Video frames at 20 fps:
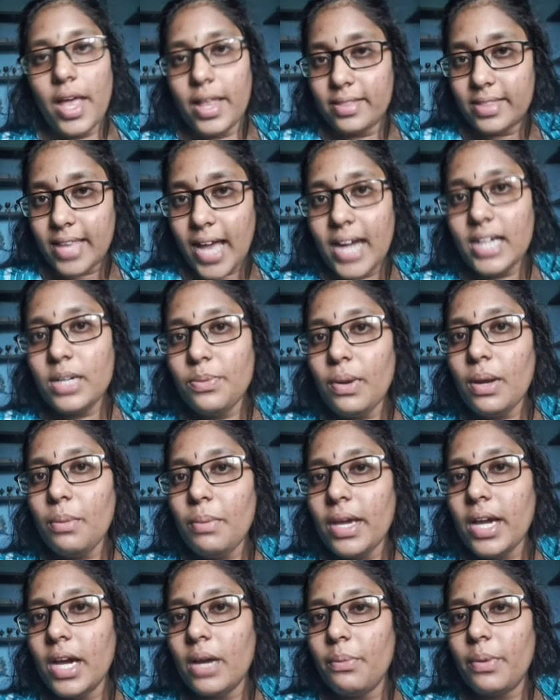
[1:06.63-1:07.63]
and that
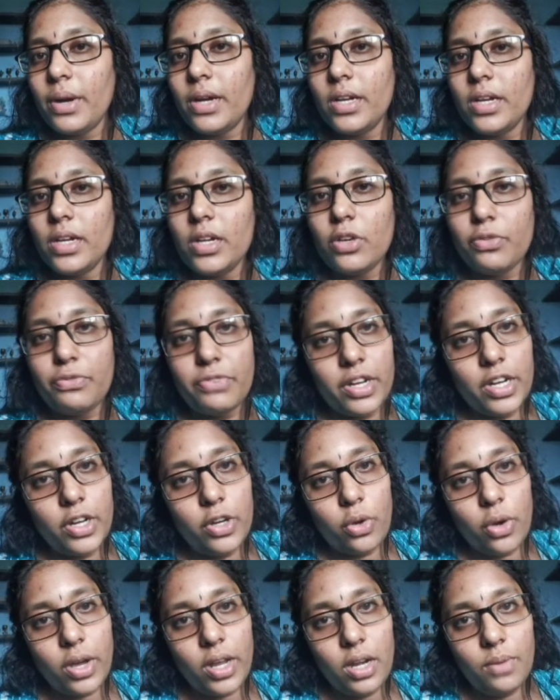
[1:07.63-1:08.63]
will be converted into
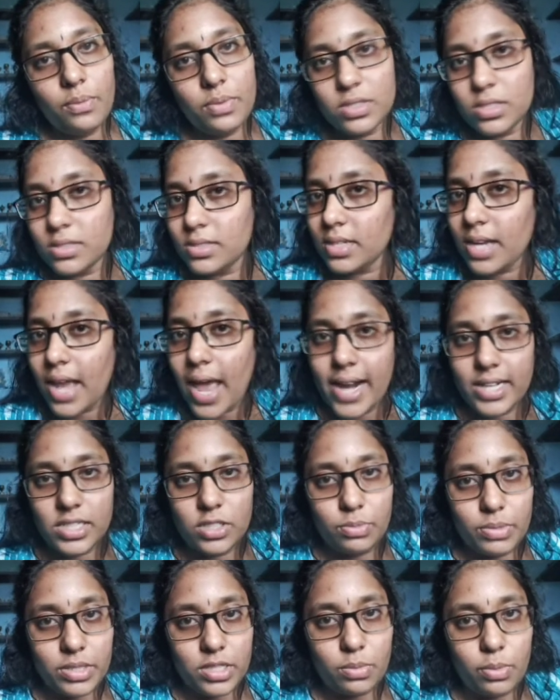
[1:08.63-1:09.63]
phenytoin, which is an
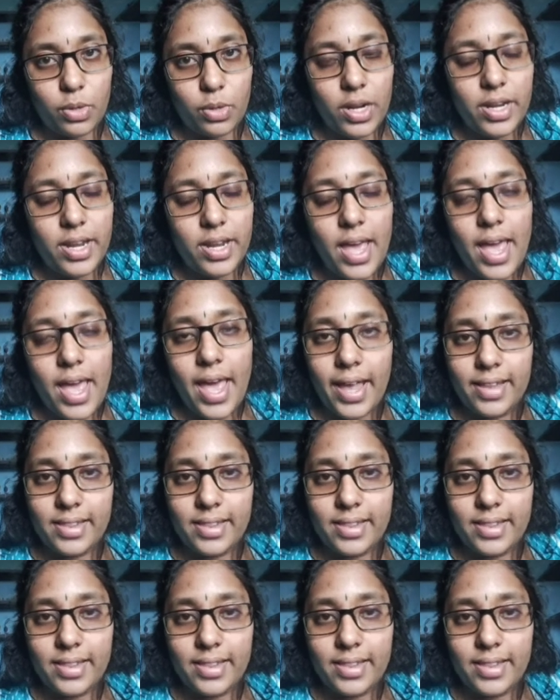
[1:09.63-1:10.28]
active metabolite,